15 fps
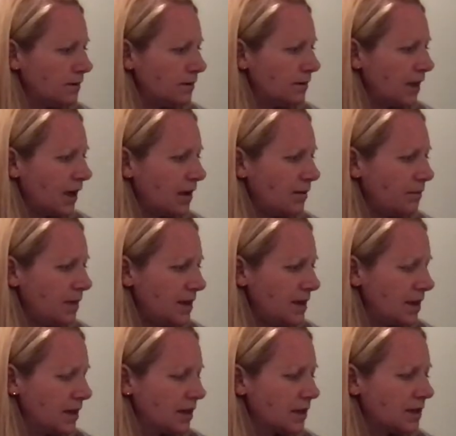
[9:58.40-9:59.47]
That could be
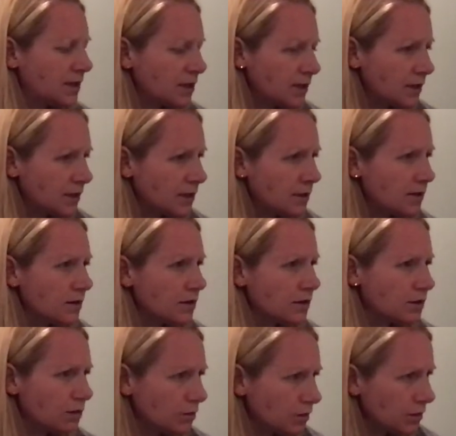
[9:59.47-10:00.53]
a k,
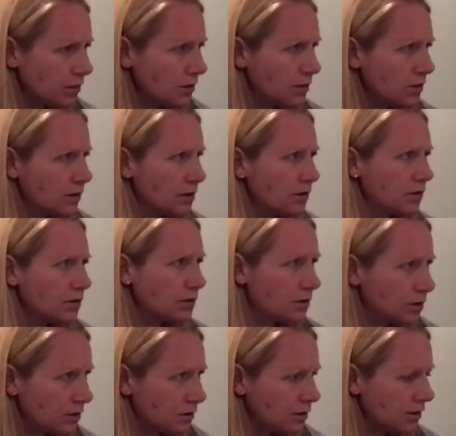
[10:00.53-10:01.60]
kr, k.
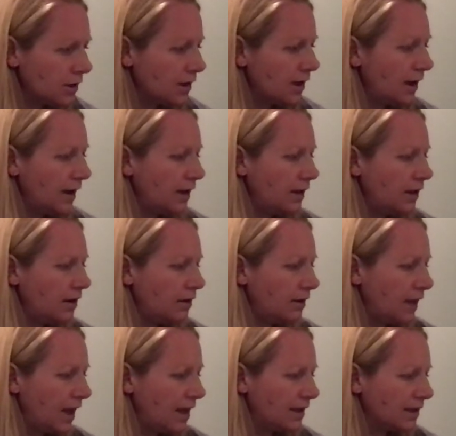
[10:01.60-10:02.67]
I hear that